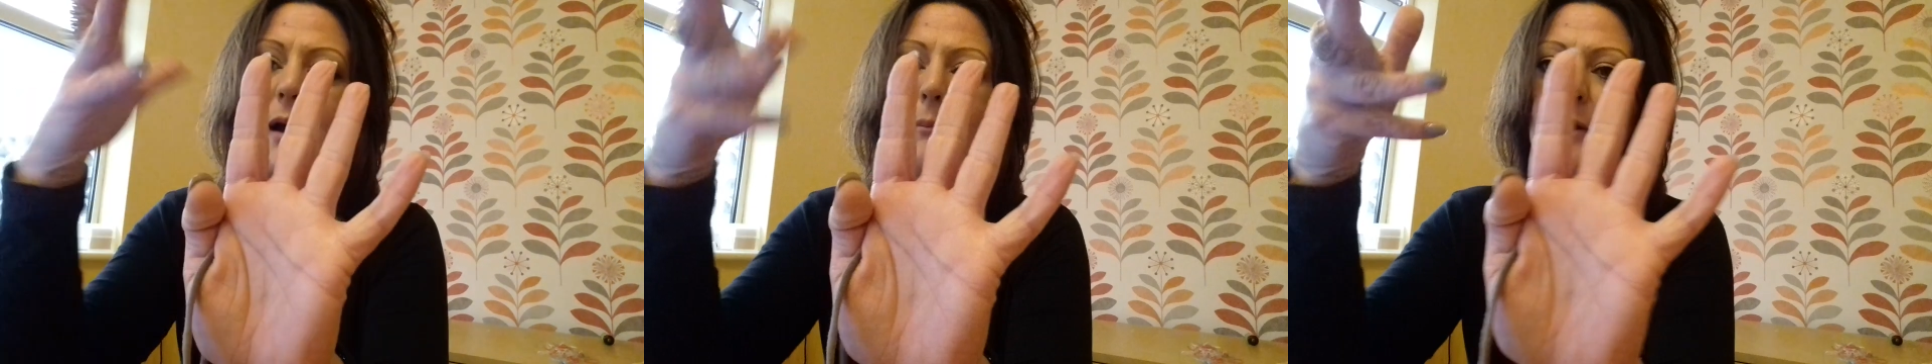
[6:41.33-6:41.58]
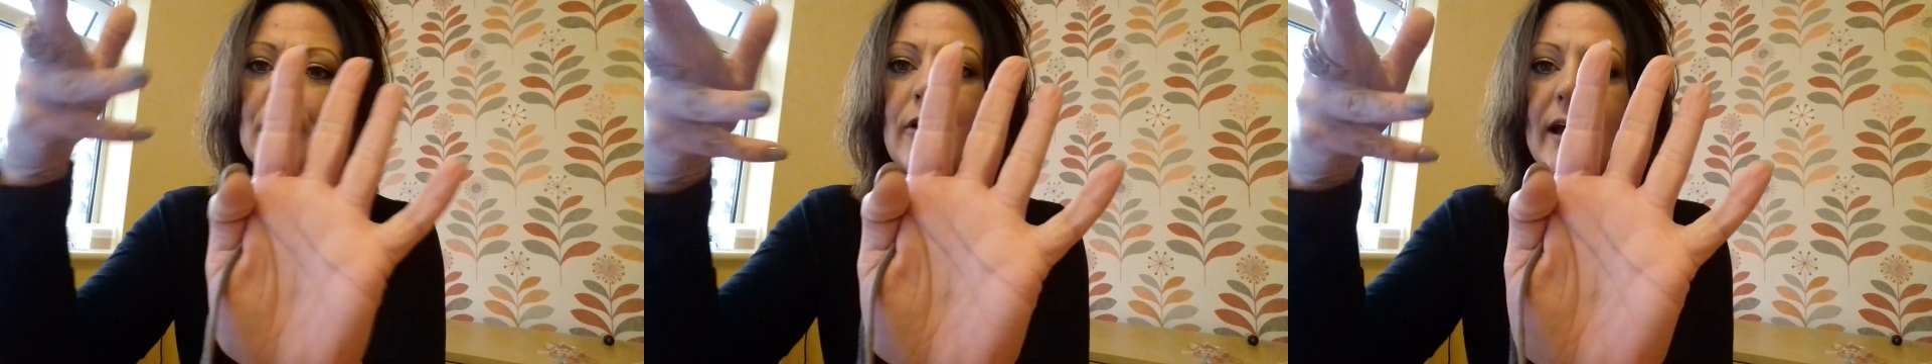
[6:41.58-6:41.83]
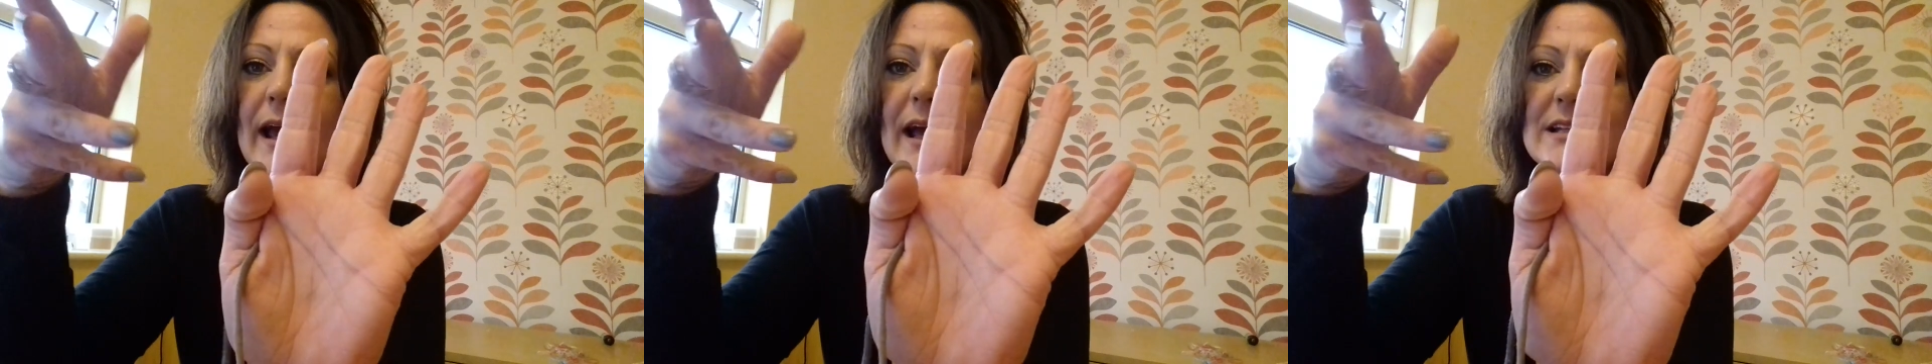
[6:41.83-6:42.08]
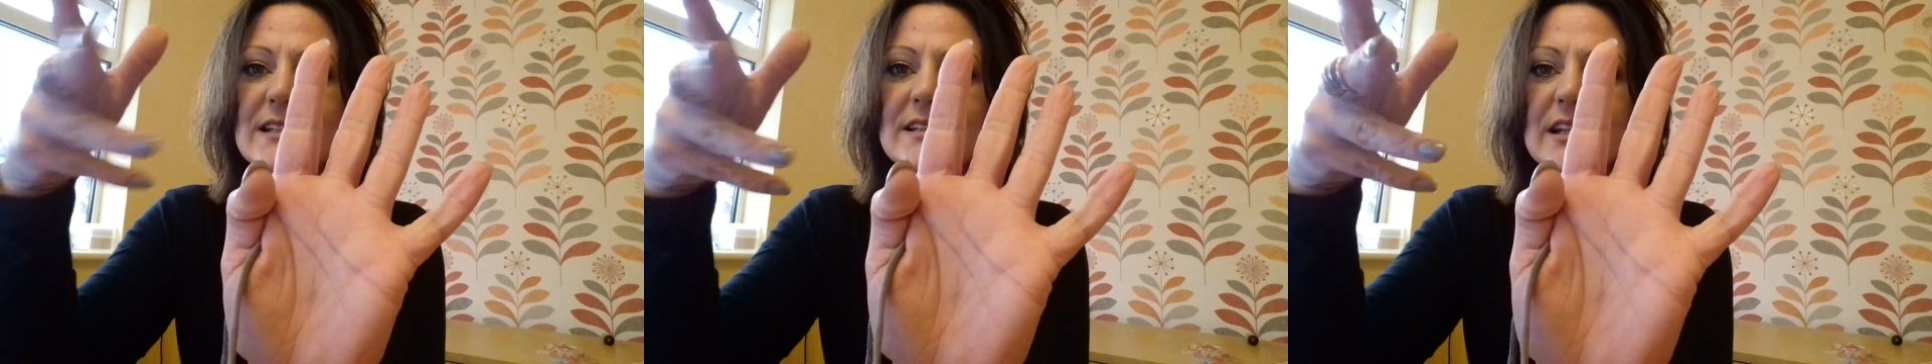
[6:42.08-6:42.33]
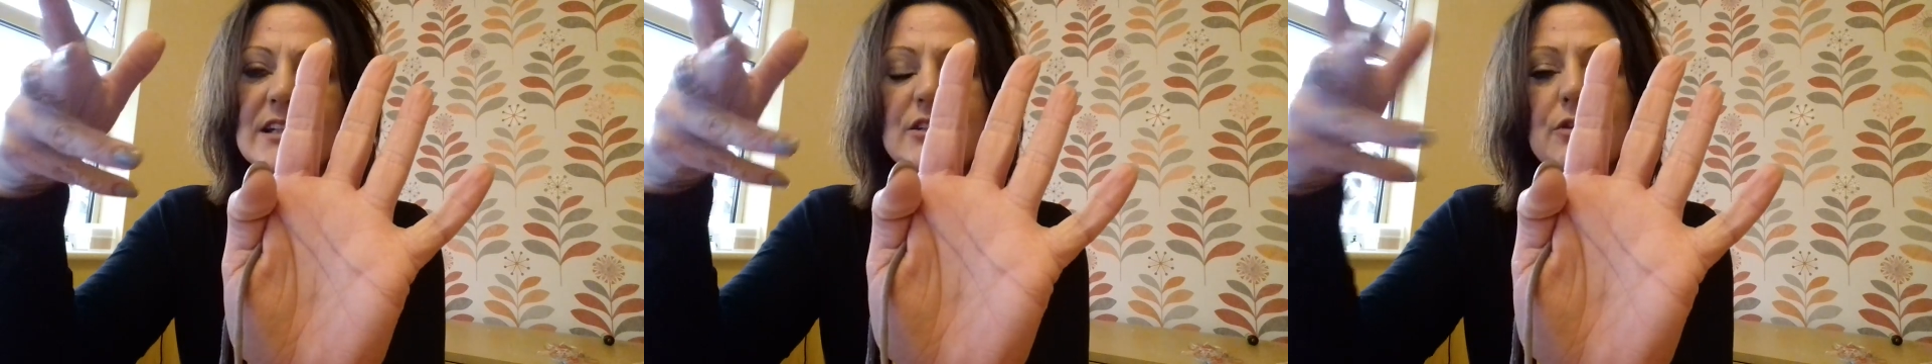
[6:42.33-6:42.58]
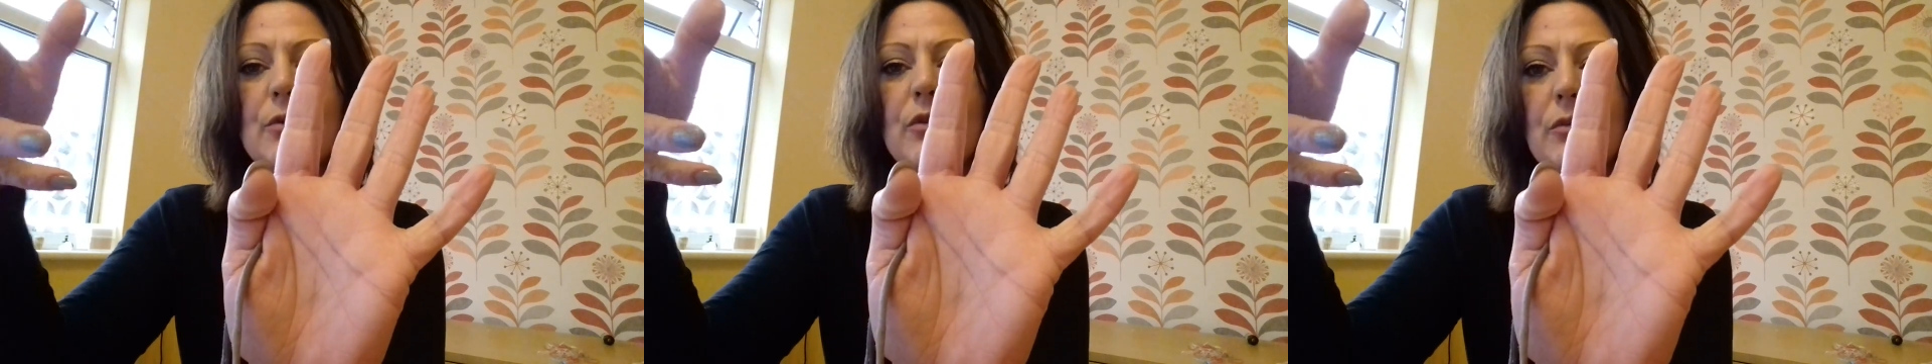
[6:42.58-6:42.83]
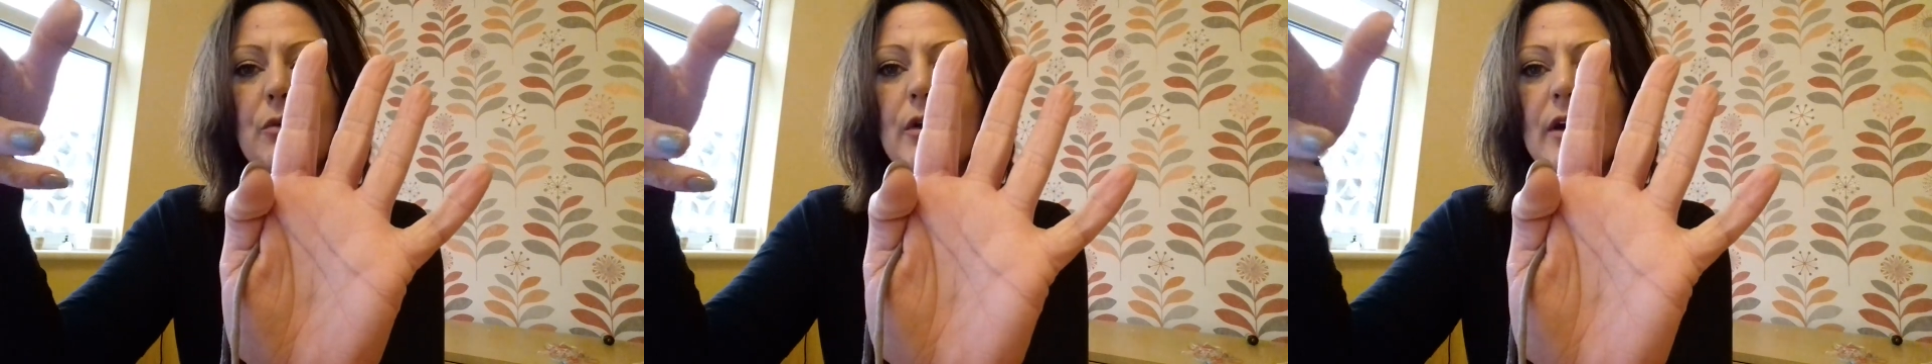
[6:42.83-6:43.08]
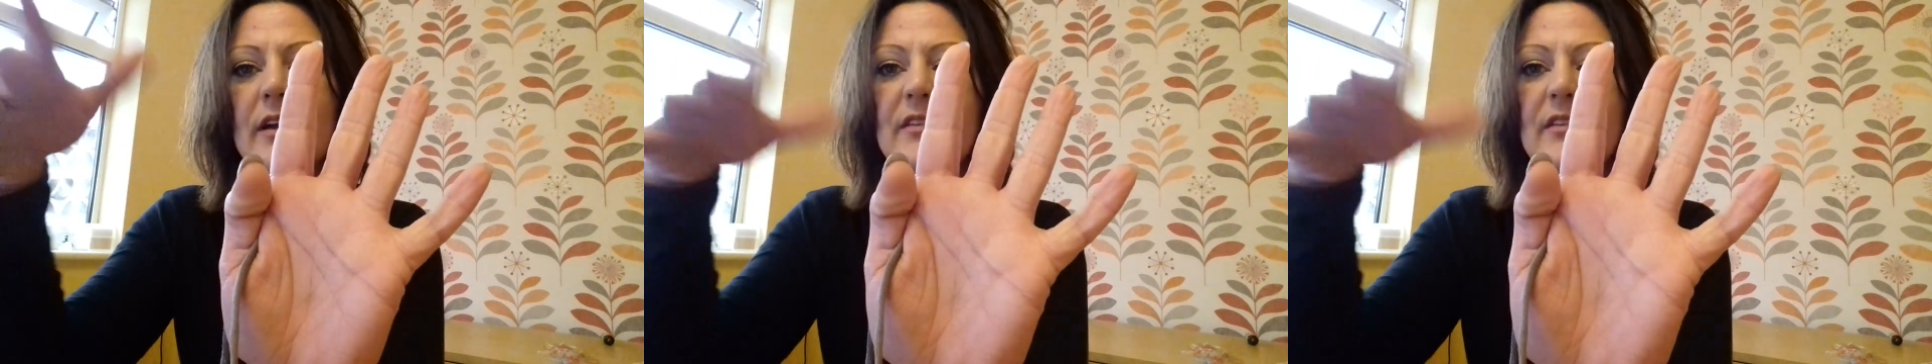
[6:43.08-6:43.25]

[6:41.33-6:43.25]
and my right hand is going to do all the work.